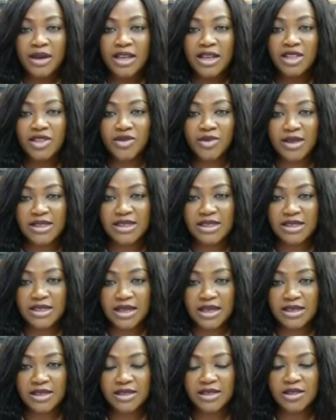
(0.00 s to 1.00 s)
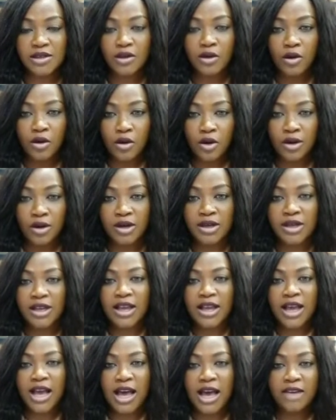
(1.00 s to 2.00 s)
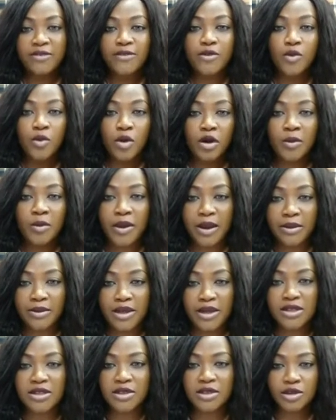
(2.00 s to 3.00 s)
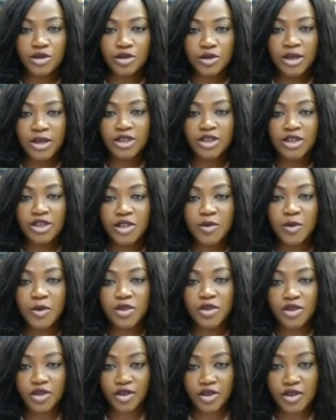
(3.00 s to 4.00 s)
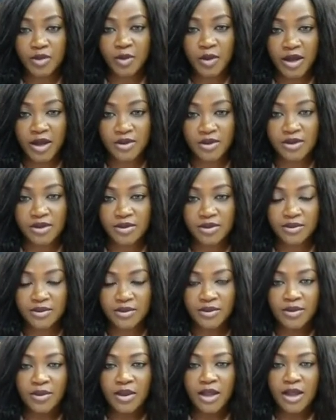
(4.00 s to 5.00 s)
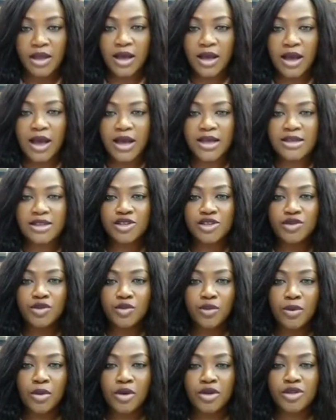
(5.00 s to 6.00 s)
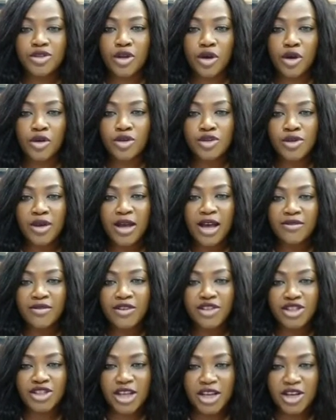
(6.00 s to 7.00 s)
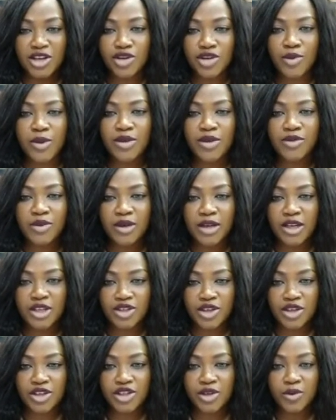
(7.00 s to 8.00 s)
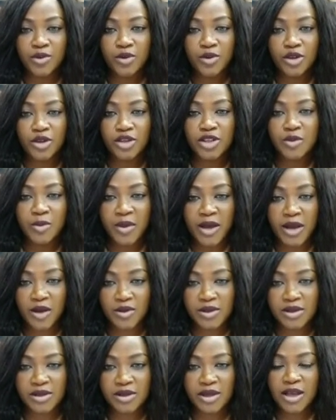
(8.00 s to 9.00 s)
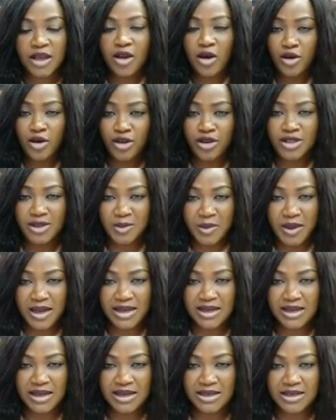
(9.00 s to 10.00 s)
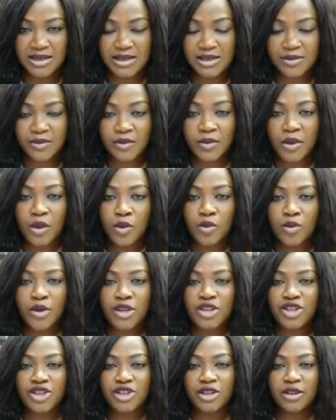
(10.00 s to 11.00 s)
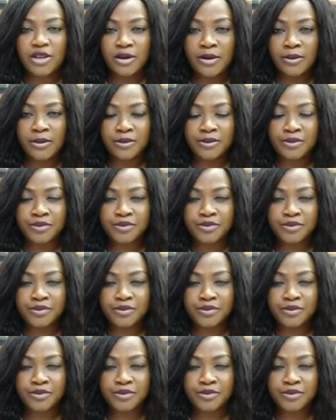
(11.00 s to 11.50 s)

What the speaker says: permanent resident, or have a work permit to actually sponsor your spouse. And you must also have a genuine relationship with your spouse or your dependents, which